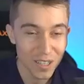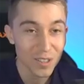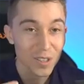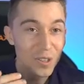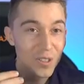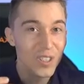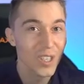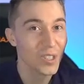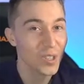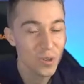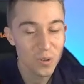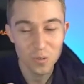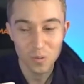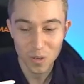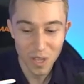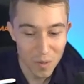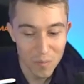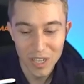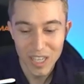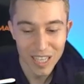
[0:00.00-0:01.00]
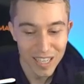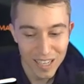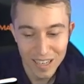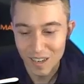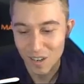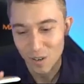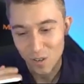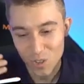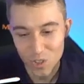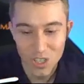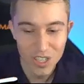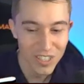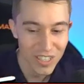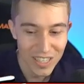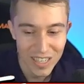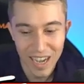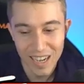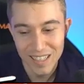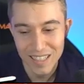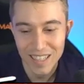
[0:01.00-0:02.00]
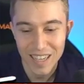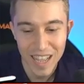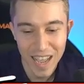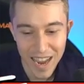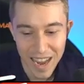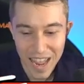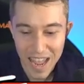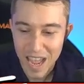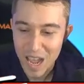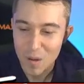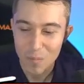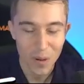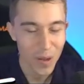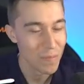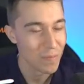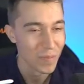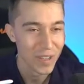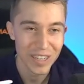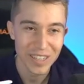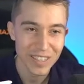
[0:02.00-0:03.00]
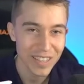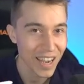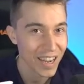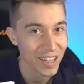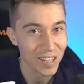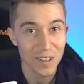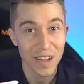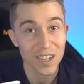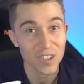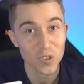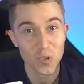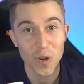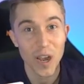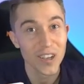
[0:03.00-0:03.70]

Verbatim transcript: did lose to two gimmicky or cheesy decks today, but it is kind of Clash